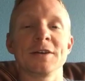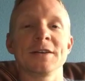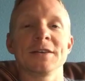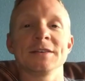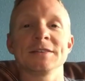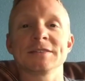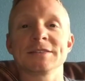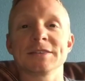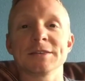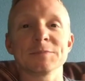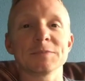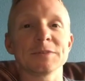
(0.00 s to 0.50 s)

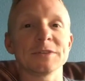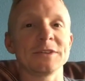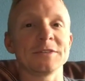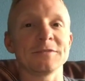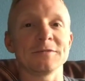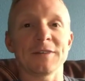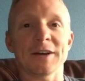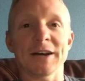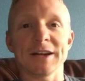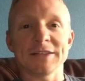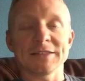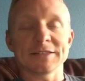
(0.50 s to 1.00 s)
Simply
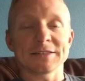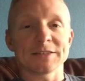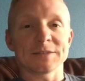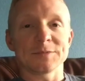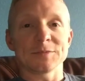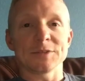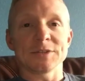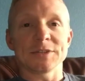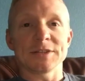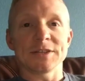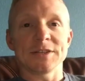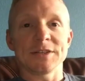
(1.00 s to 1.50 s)
invite
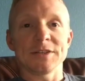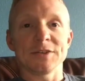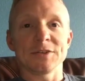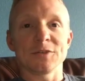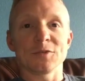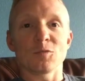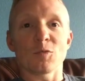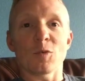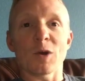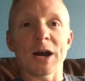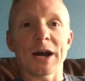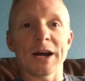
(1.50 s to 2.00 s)
someone to hear
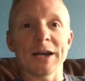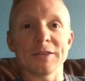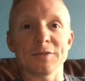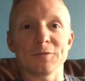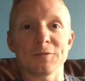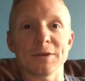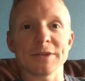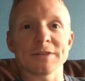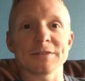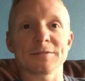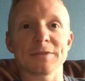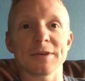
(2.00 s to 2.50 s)
why the
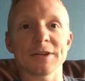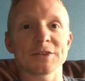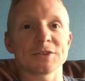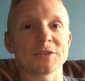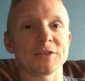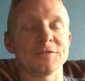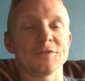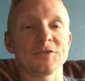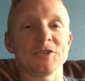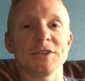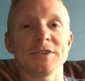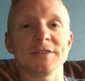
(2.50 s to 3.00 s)
resurrection
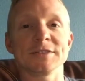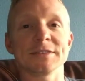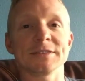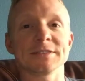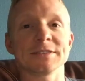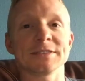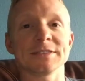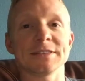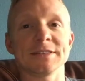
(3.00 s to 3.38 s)
of Jesus